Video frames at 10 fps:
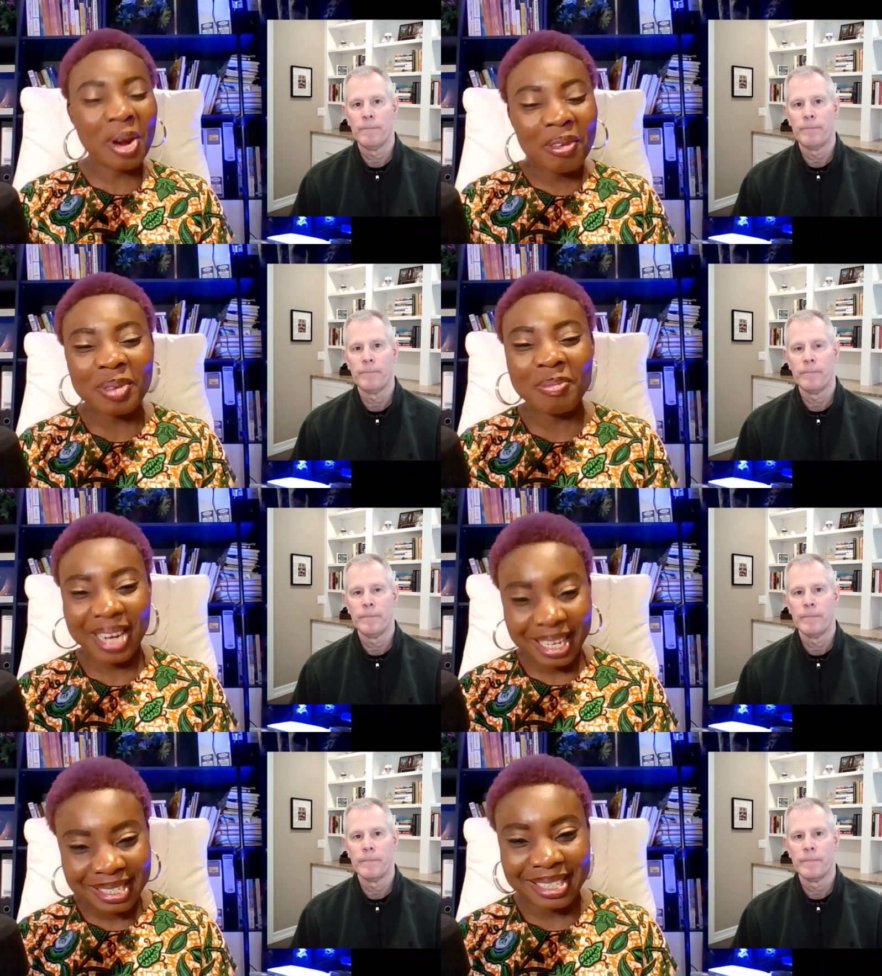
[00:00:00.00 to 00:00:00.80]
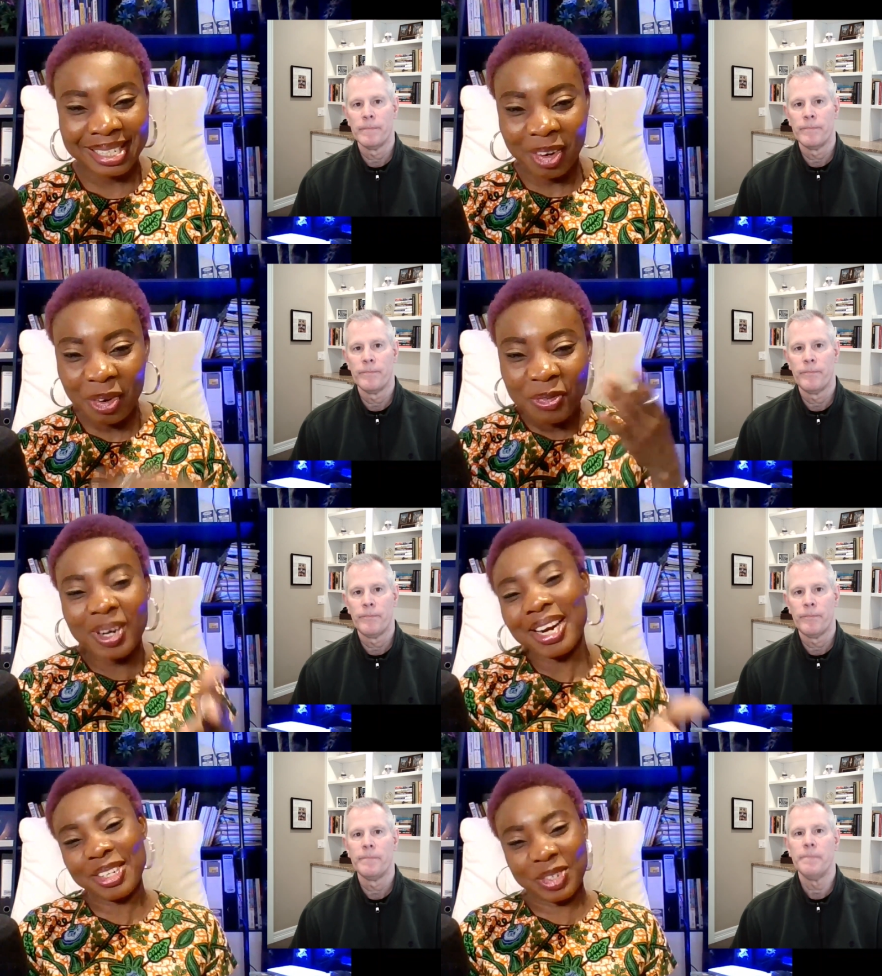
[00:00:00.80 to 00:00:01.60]
Speaker 1: of the blessing of
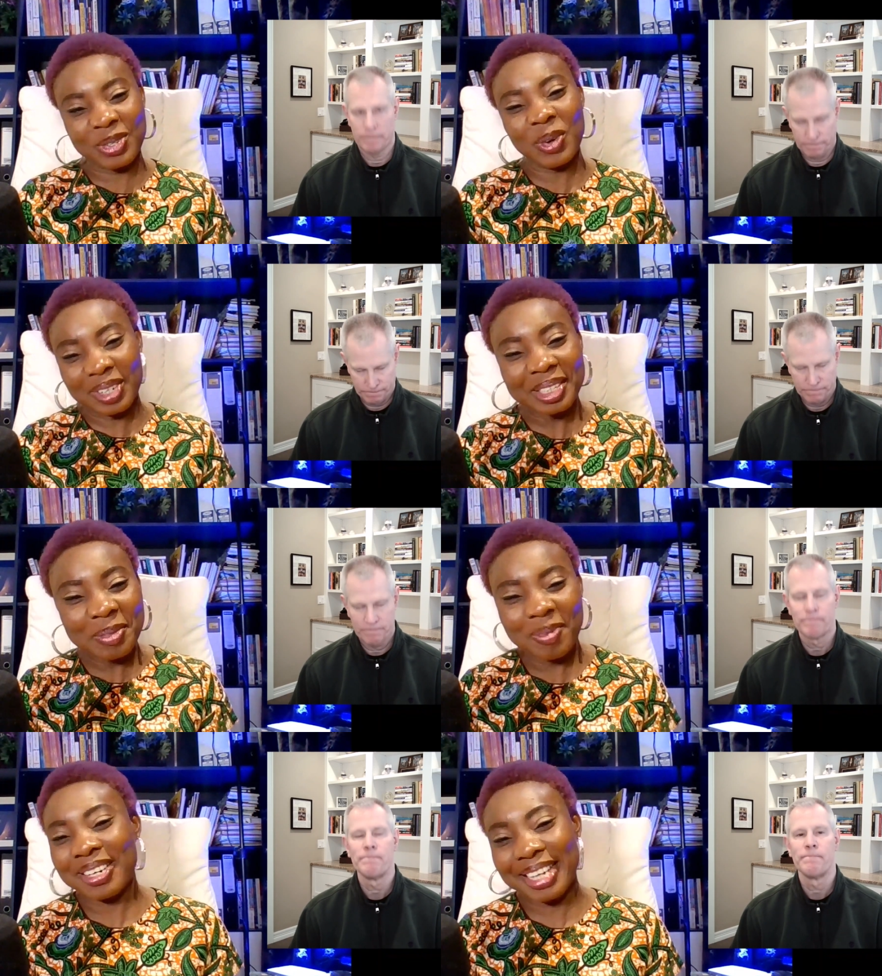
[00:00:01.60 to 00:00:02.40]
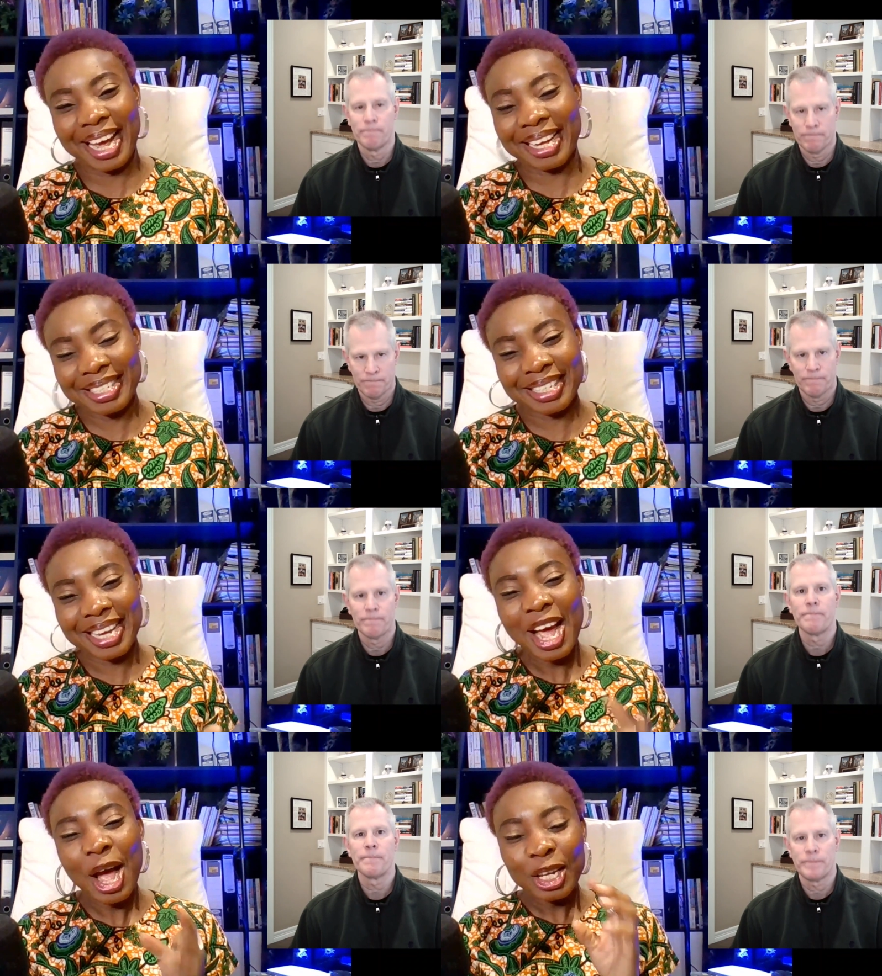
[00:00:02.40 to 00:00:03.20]
what I do on this
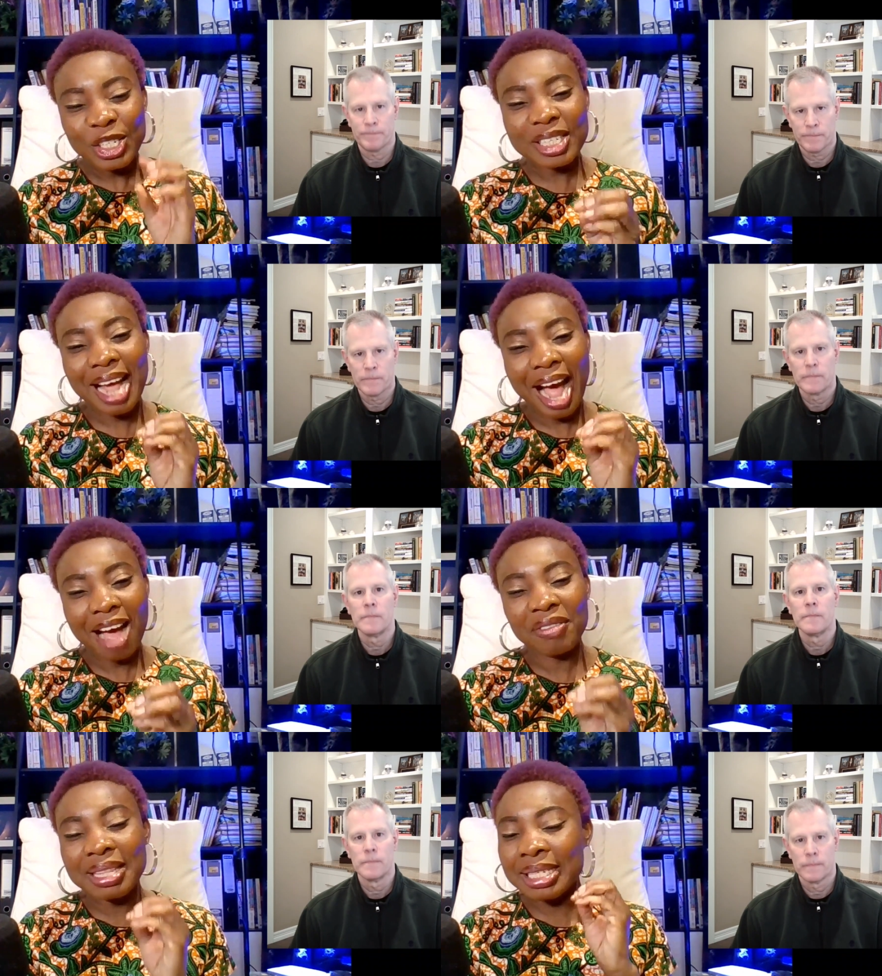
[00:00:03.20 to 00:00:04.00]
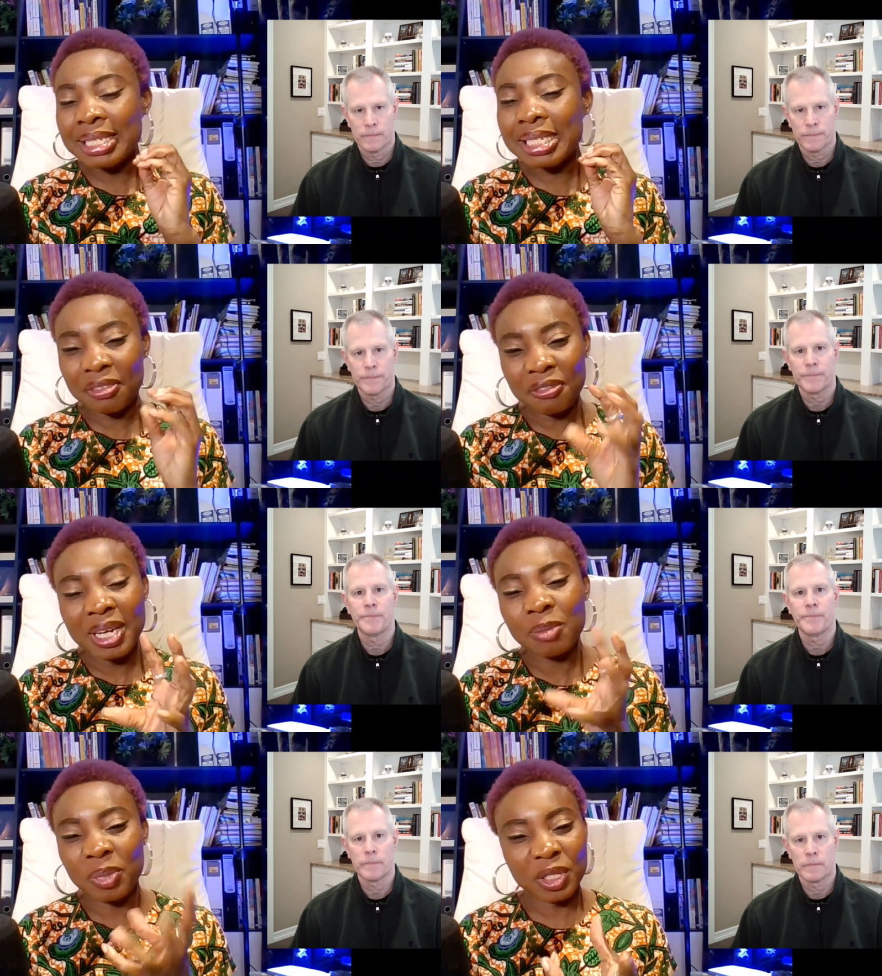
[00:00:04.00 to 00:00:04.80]
podcast. Just having this
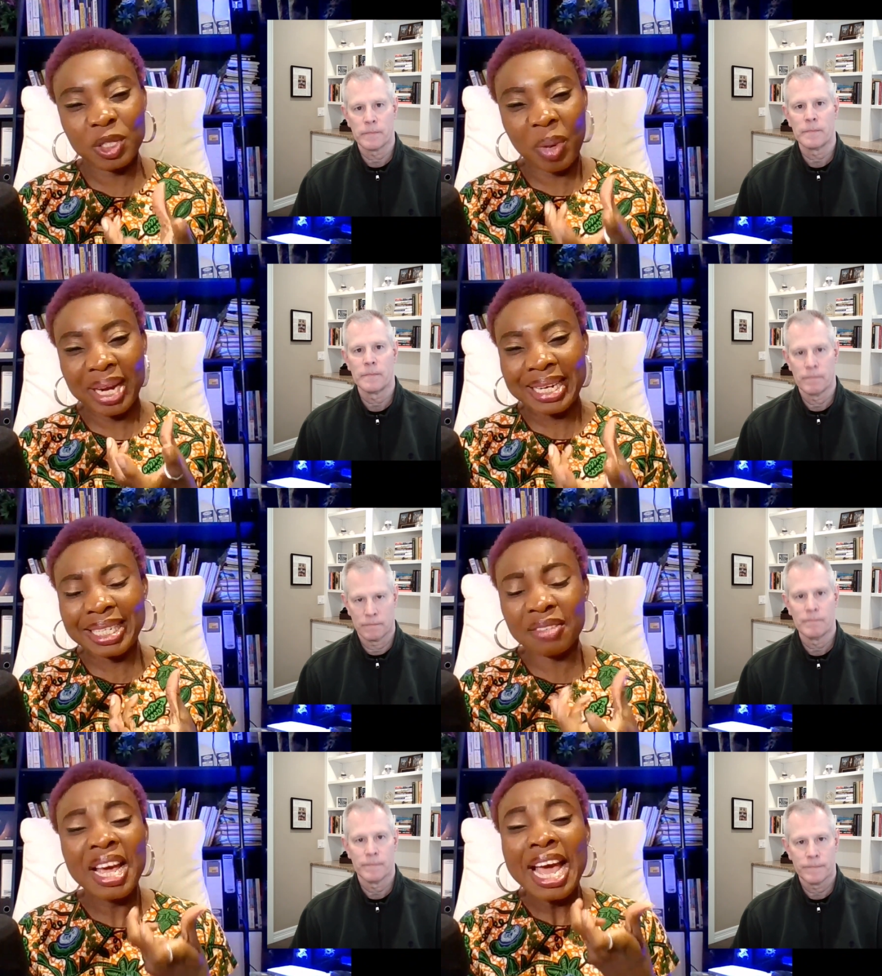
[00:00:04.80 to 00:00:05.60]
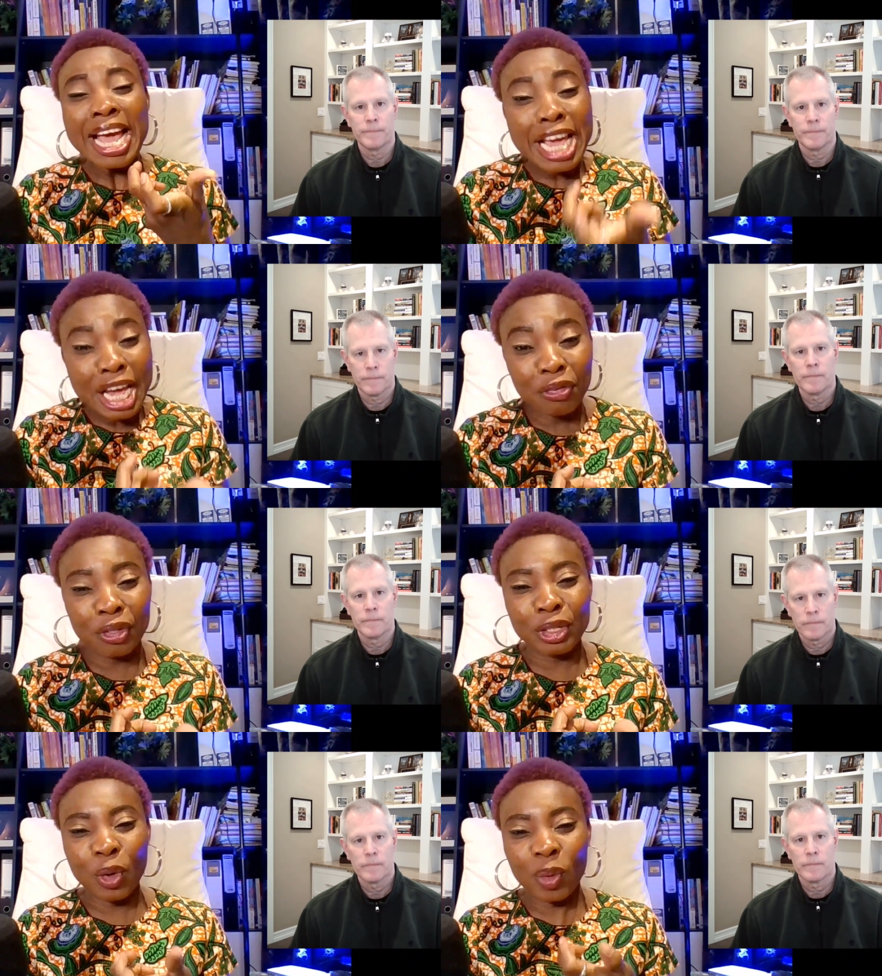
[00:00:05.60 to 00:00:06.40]
different perspective,
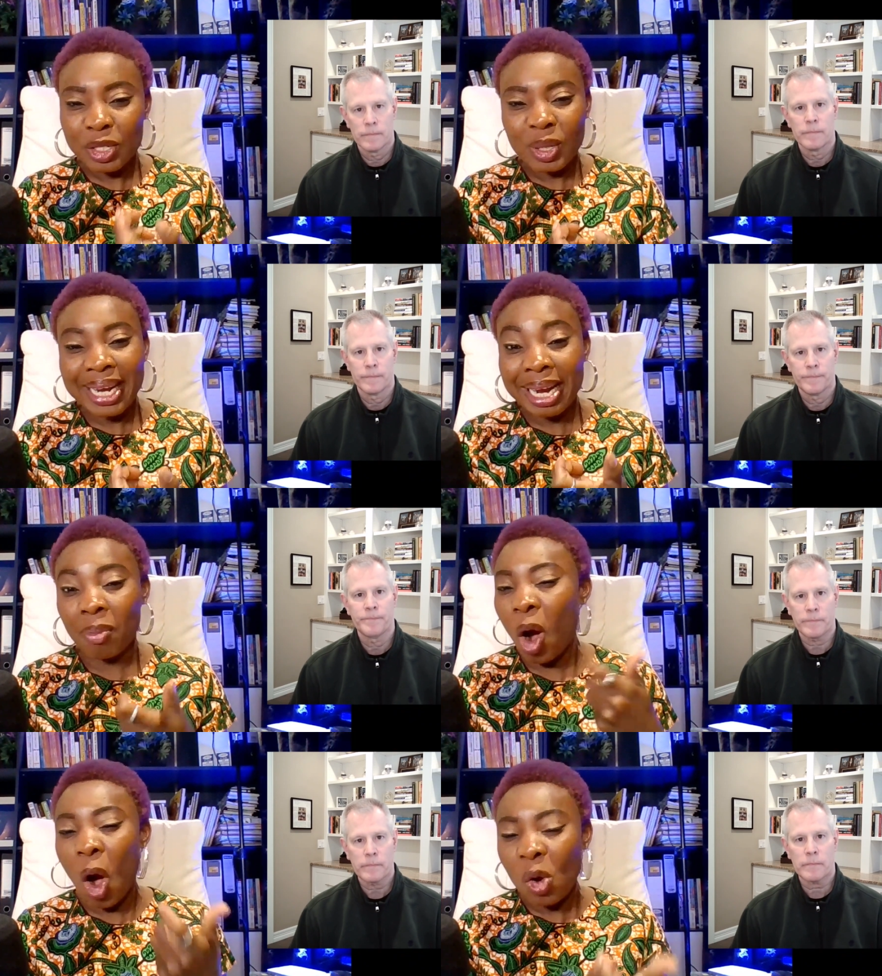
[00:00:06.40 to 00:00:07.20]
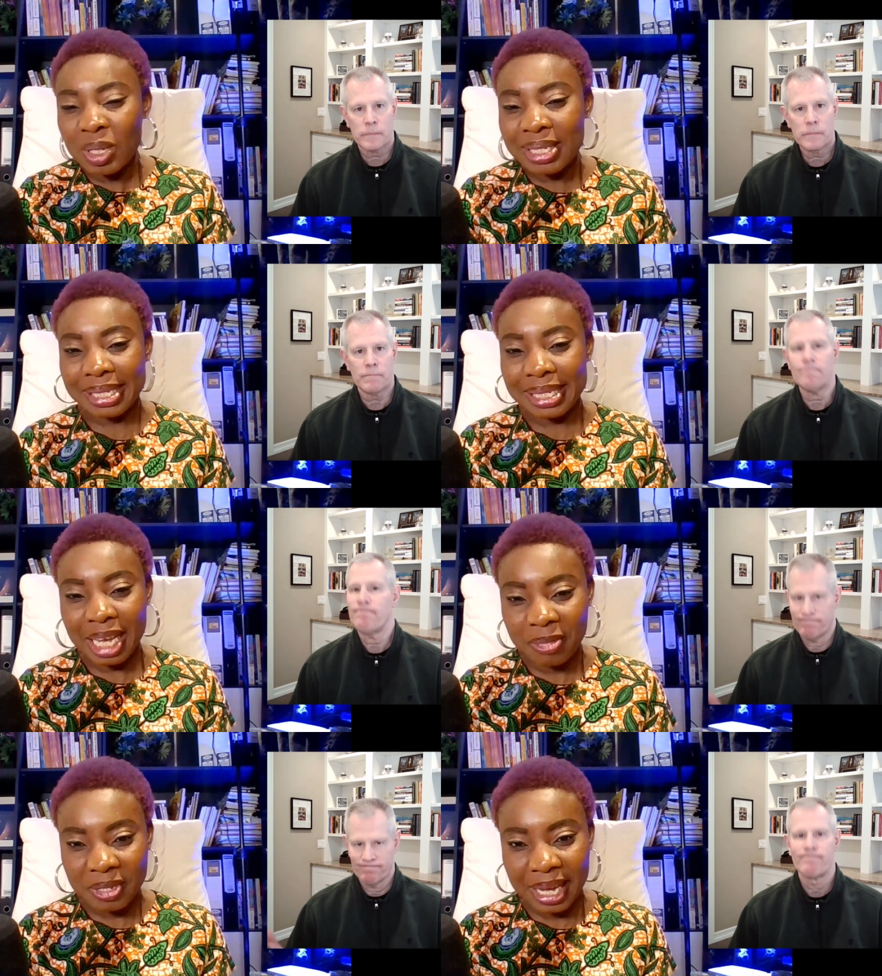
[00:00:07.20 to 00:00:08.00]
even though we're talking about almost the
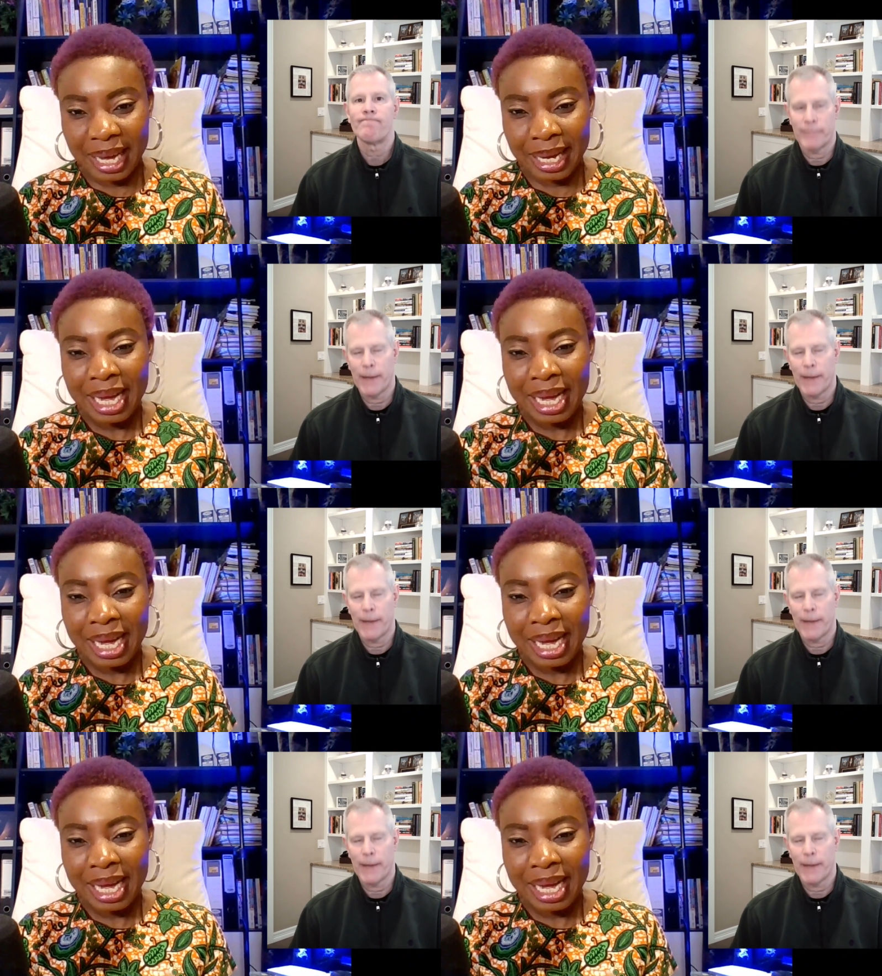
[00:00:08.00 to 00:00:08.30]
same thing.